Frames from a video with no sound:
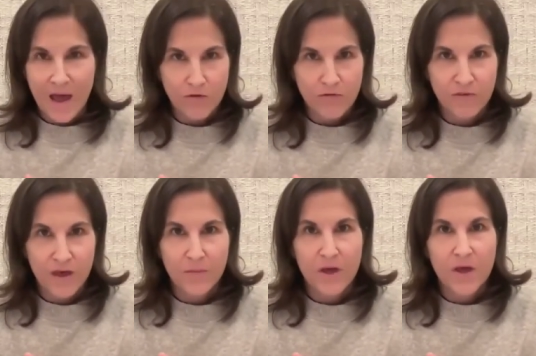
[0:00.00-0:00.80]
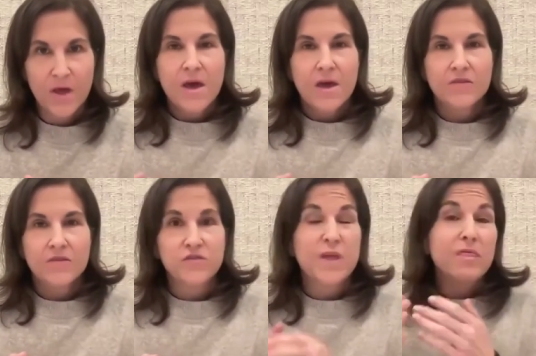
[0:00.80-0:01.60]
out of them. And
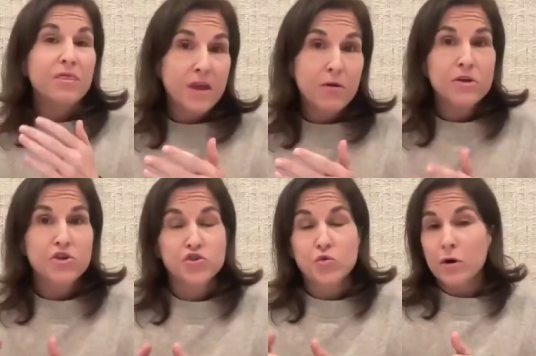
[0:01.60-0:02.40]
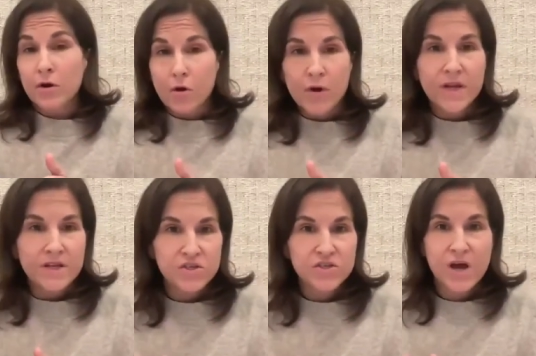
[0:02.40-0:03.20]
so in theory, sure, go in
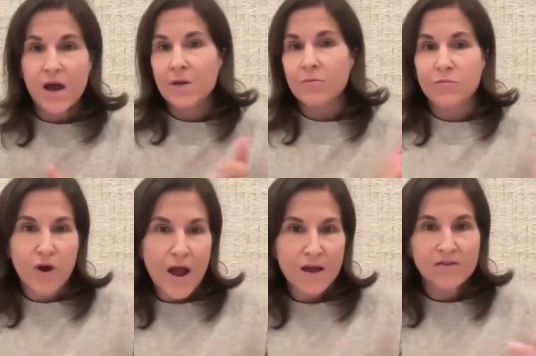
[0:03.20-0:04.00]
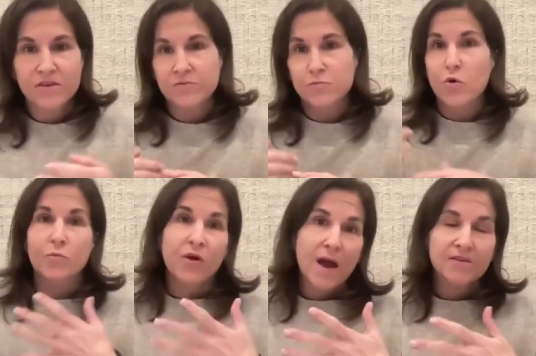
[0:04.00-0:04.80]
each time, practice, more
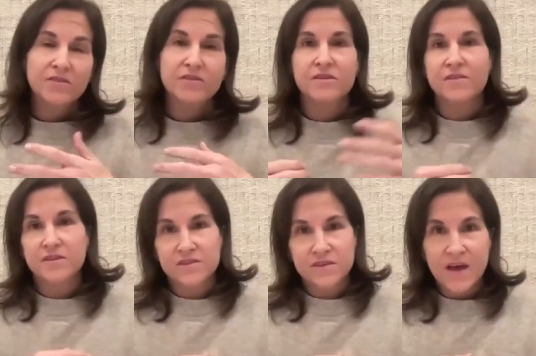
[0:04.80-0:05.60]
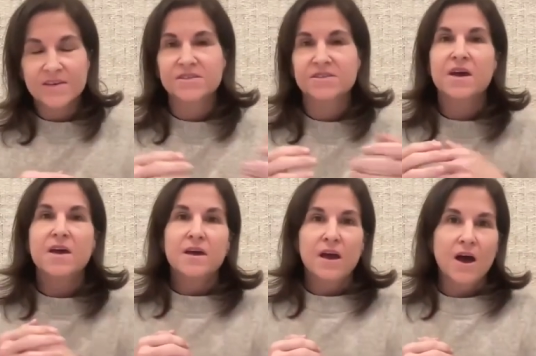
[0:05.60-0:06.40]
practice at the test.
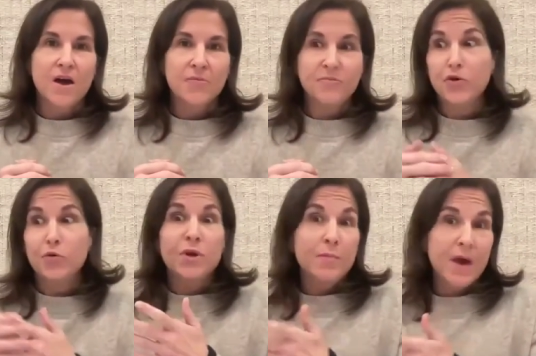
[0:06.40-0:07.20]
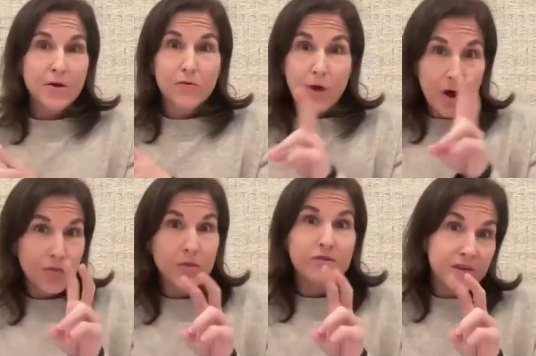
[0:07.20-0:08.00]
You'll be better
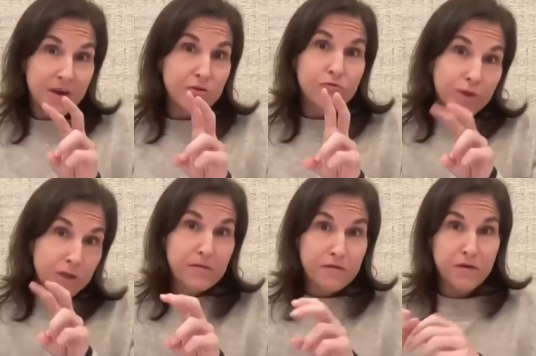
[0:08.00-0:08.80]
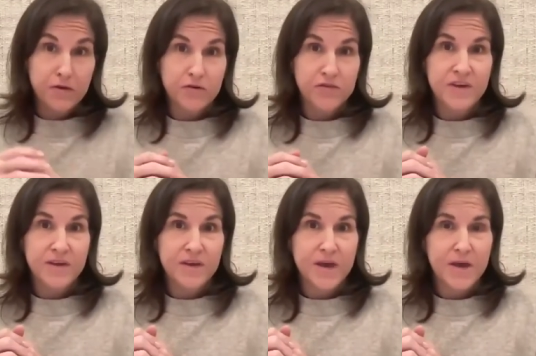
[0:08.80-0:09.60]
on the day you really feel you're
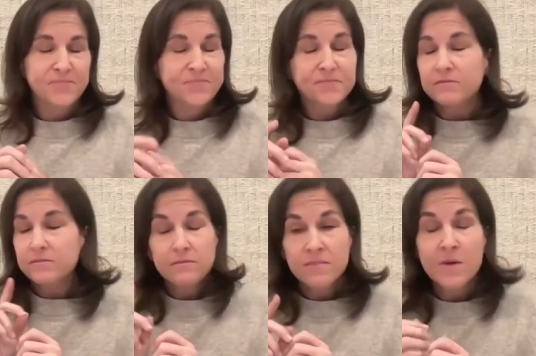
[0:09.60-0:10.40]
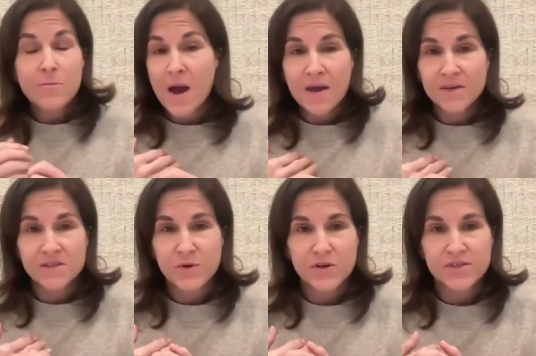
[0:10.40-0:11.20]
taking it. My
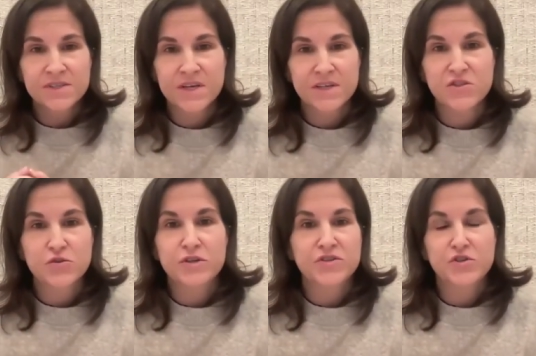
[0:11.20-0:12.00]
experience is that students